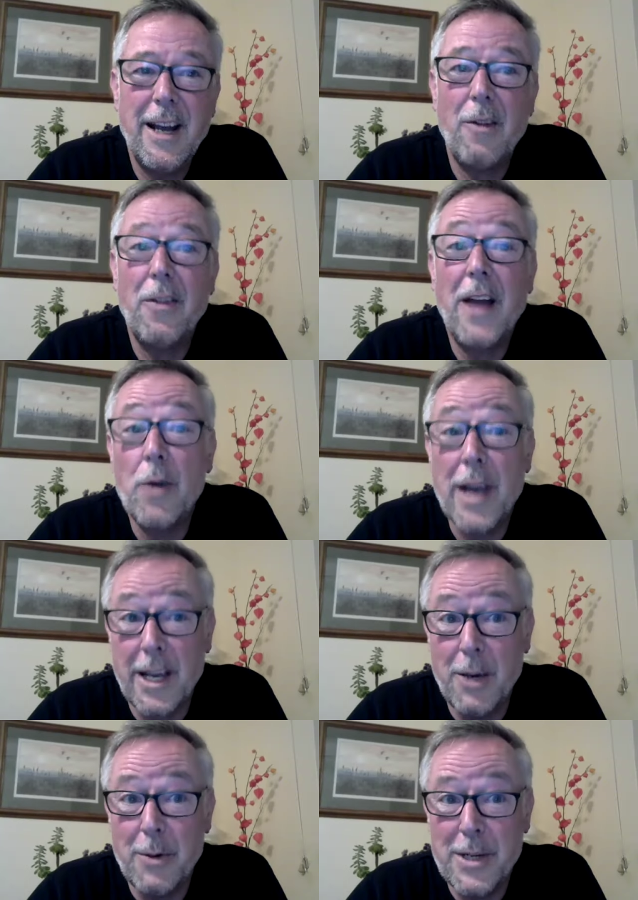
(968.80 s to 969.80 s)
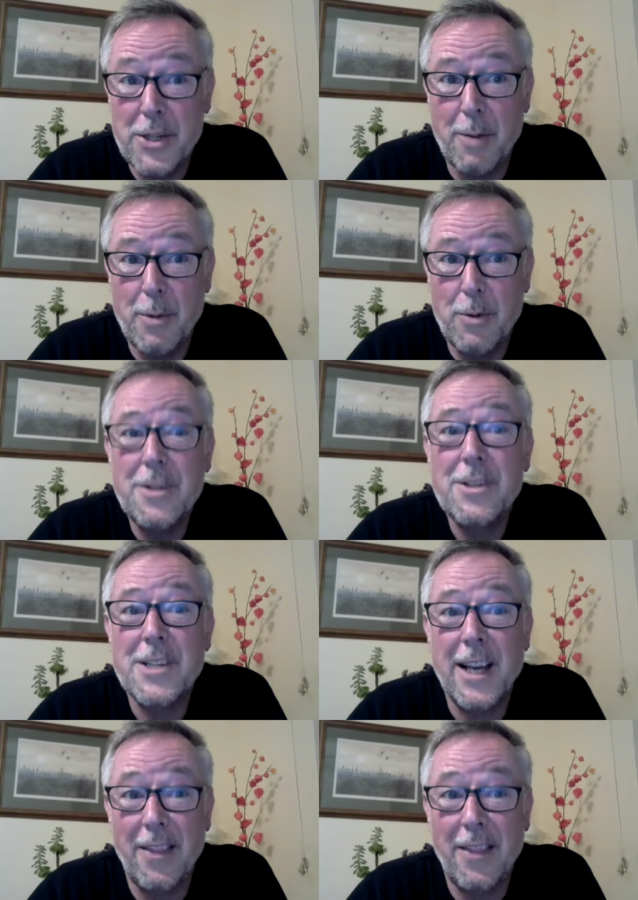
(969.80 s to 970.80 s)
Now, that'll get you in trouble
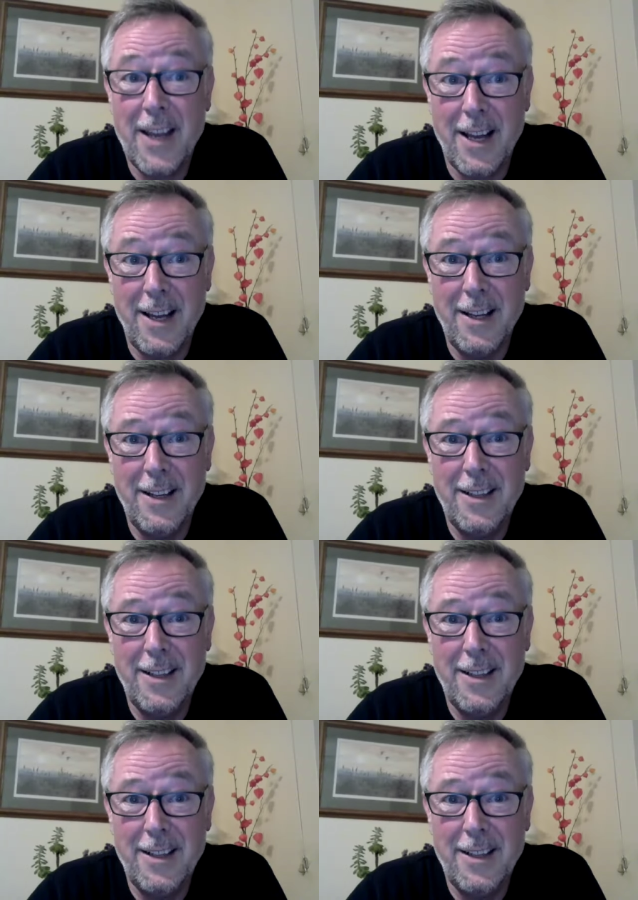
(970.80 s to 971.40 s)
saying that.